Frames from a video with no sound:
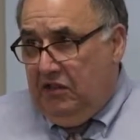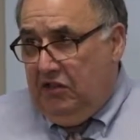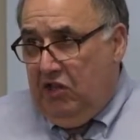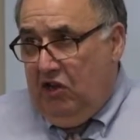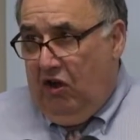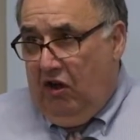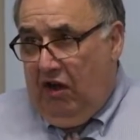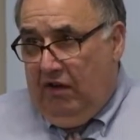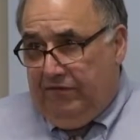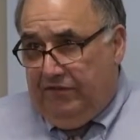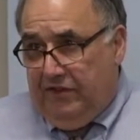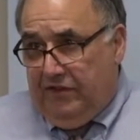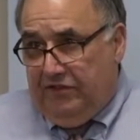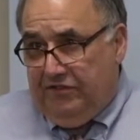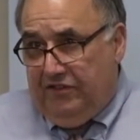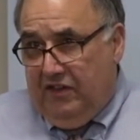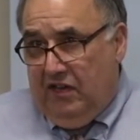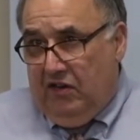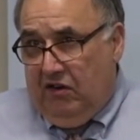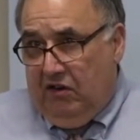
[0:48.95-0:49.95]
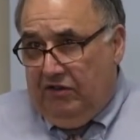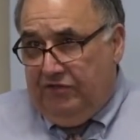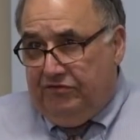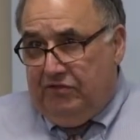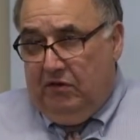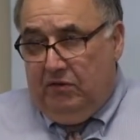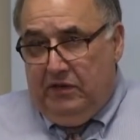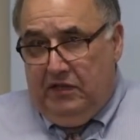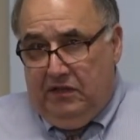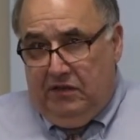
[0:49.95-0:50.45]
the office and
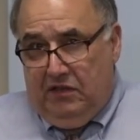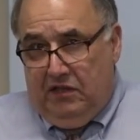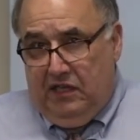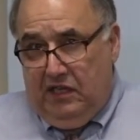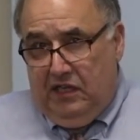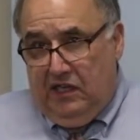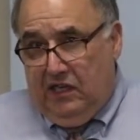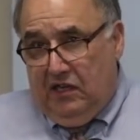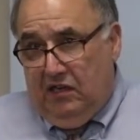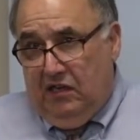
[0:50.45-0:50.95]
also in the